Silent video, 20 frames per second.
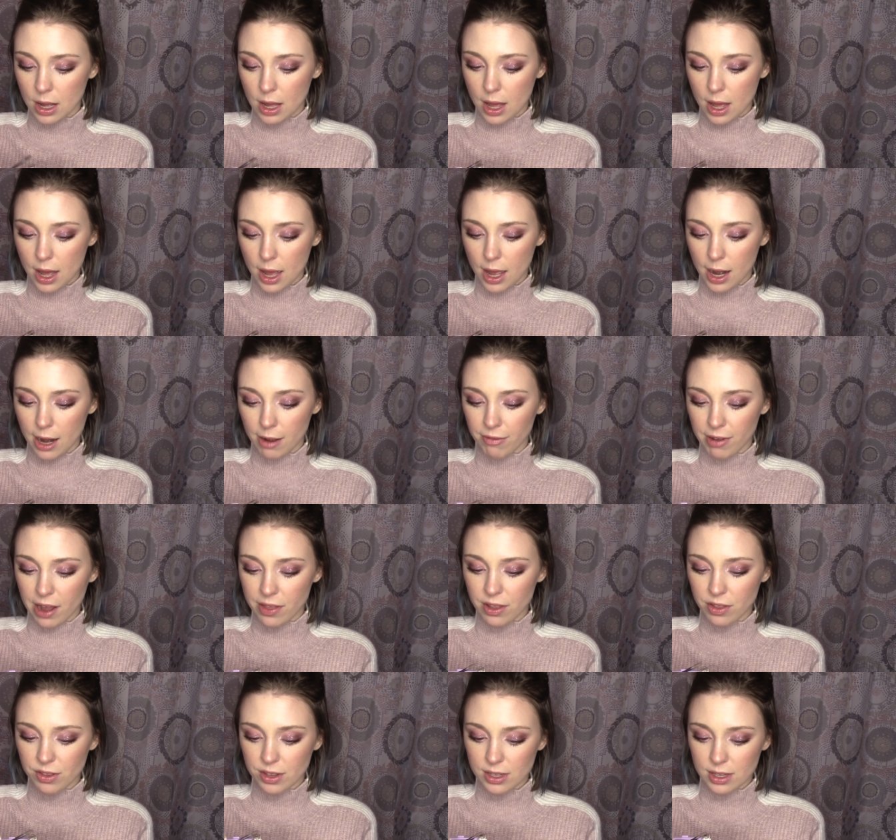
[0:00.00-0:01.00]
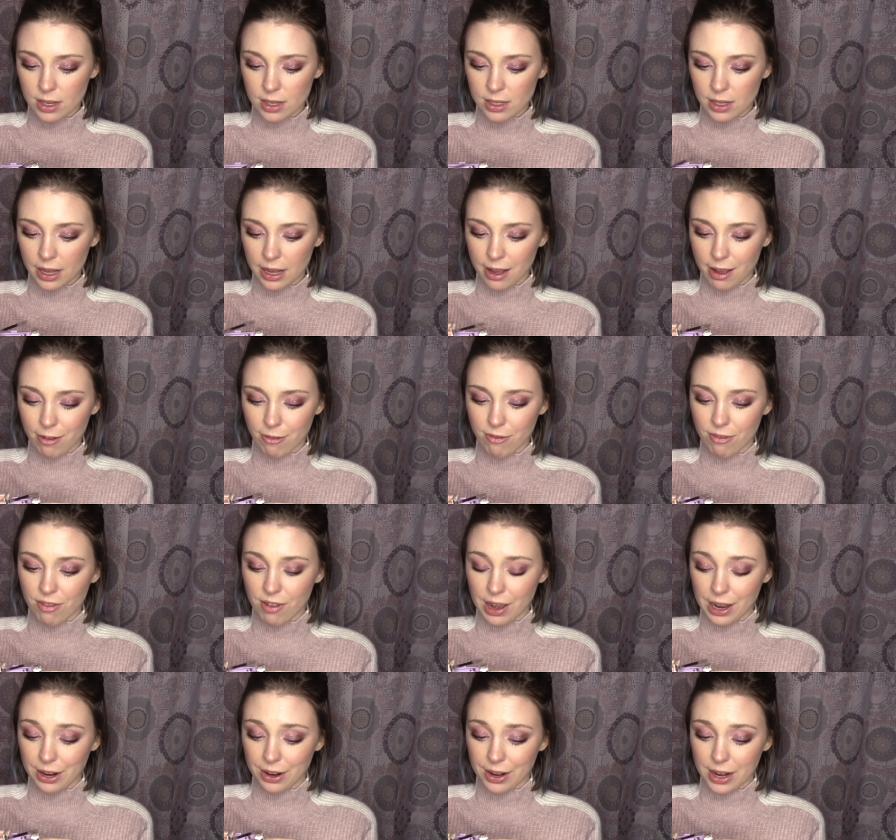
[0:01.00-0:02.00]
And I find that this is like a
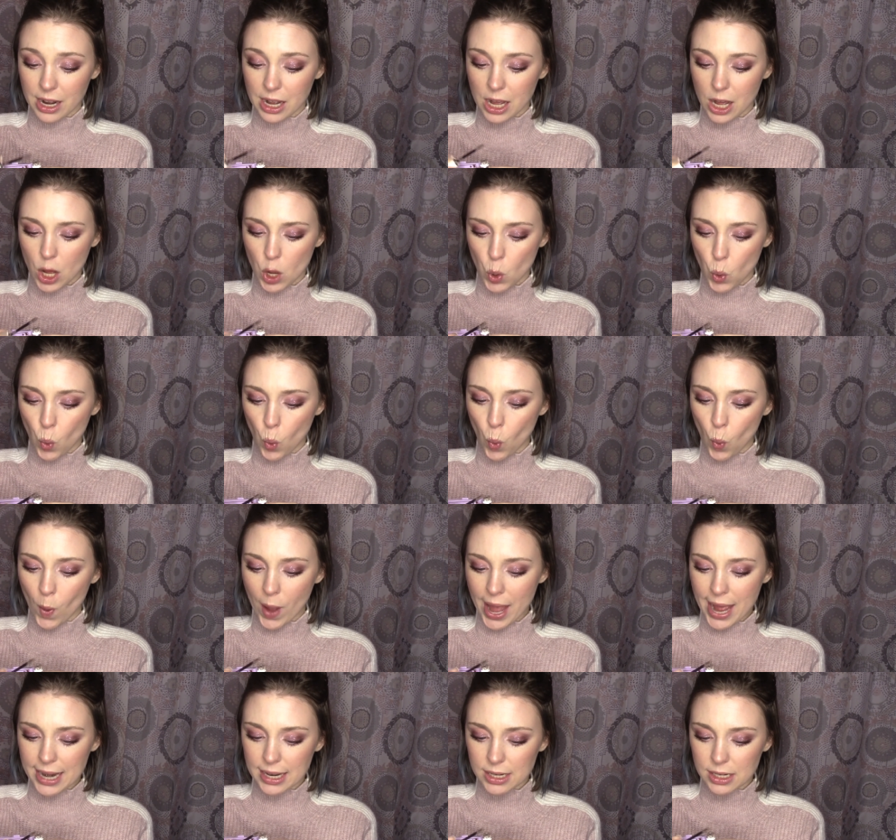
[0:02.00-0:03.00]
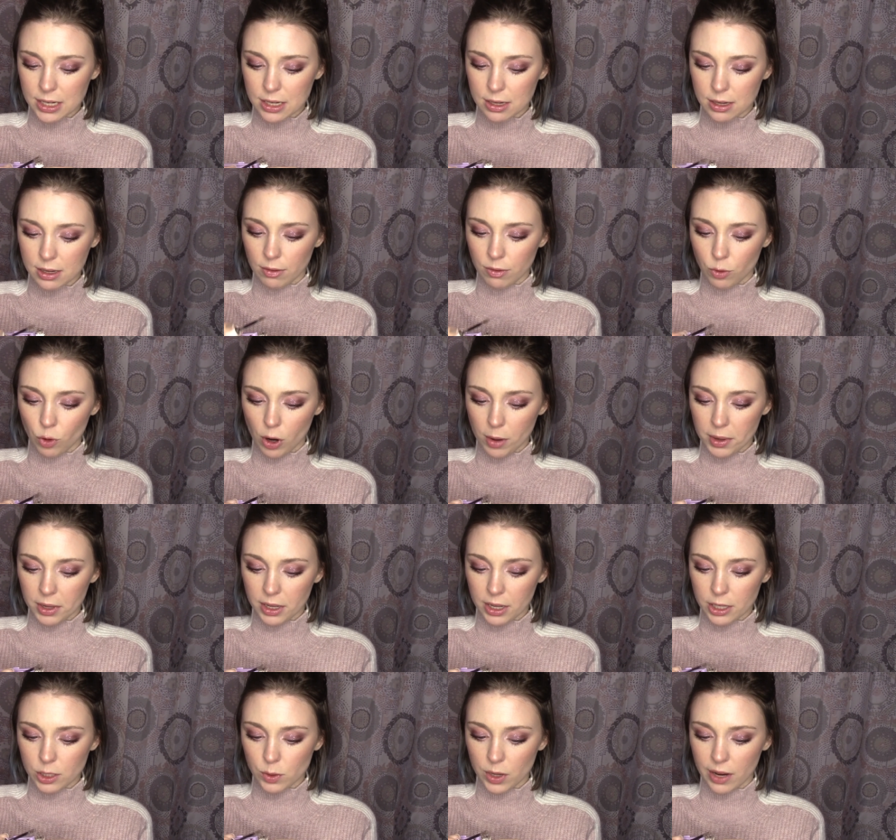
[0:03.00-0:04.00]
very wet
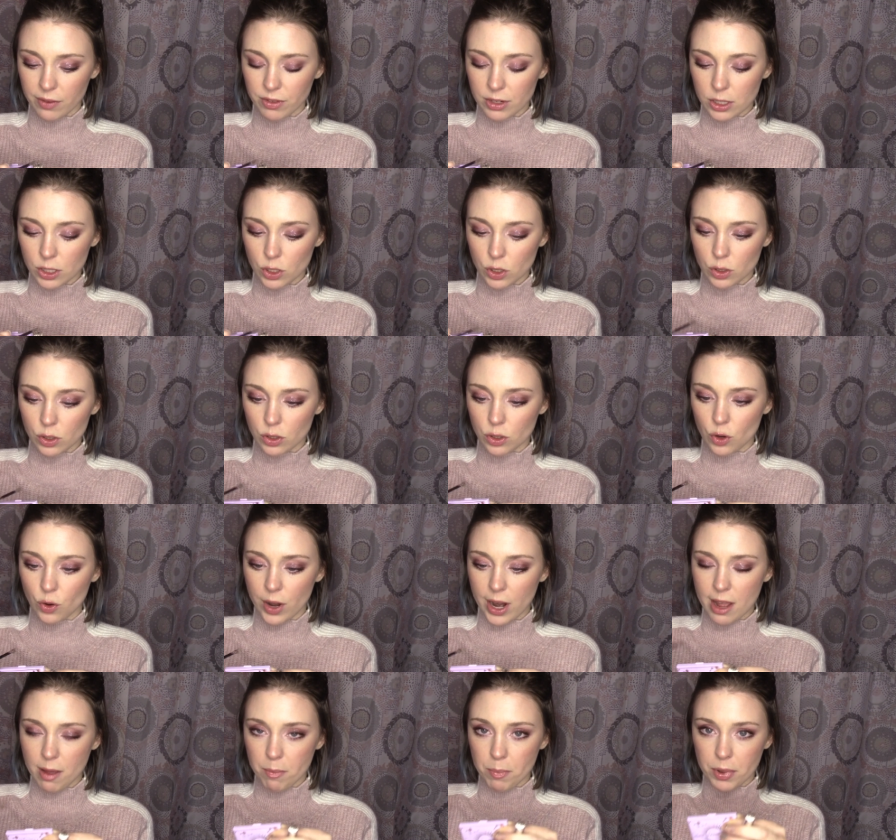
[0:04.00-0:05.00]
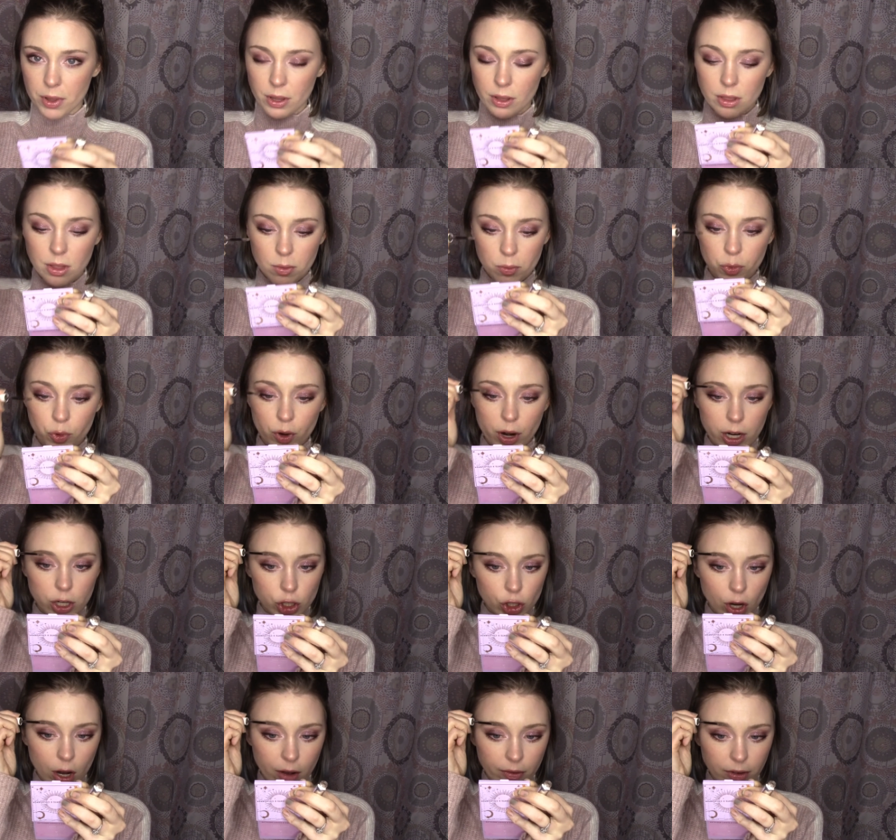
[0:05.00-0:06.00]
formula, so I have to scrape the brush
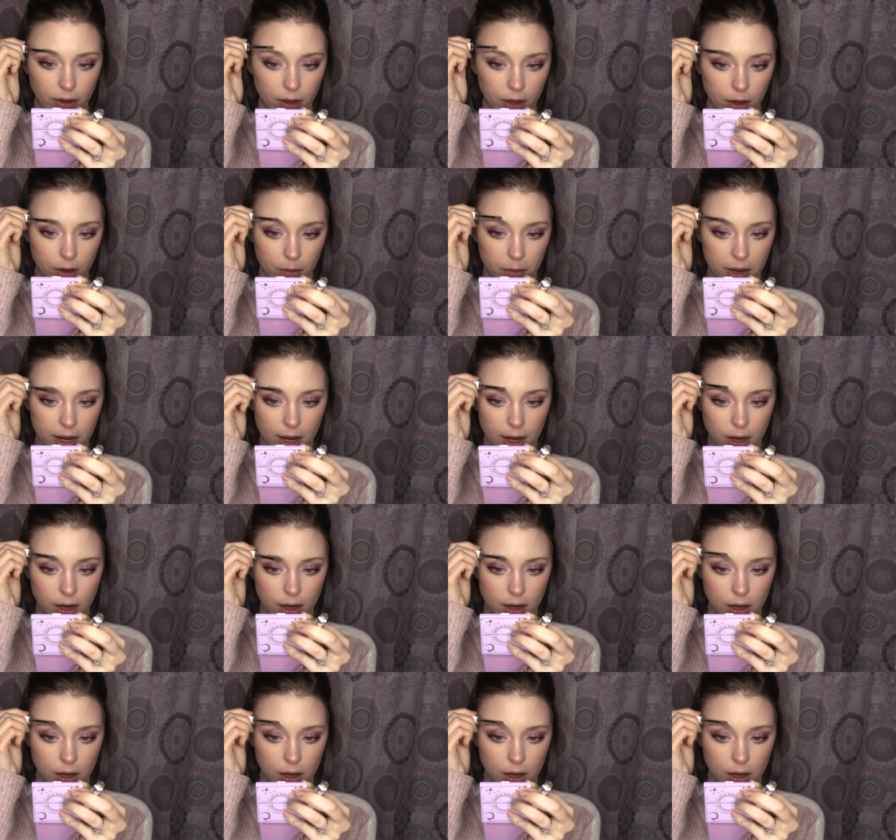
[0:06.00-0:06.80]
off a little bit.